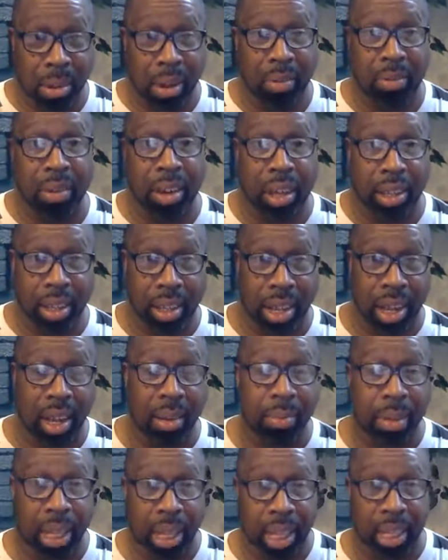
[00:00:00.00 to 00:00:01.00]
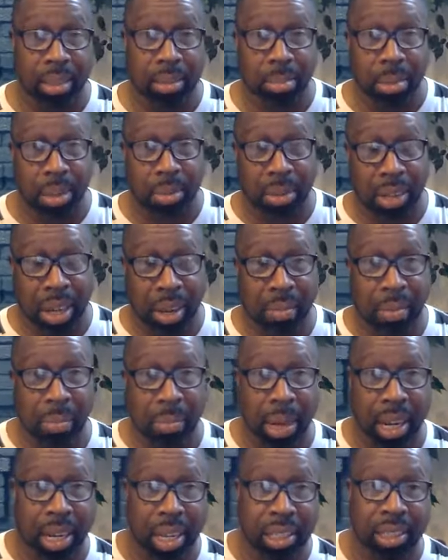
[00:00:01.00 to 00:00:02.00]
Father in heaven loves me when
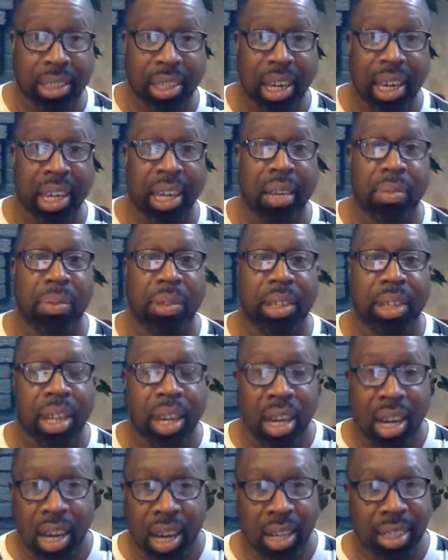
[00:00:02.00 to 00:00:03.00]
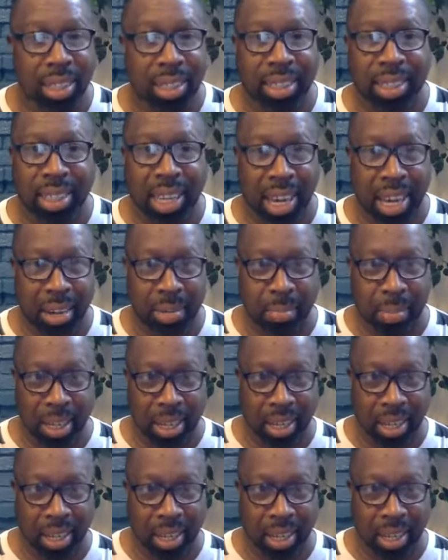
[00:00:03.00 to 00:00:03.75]
everybody else can't even understand me.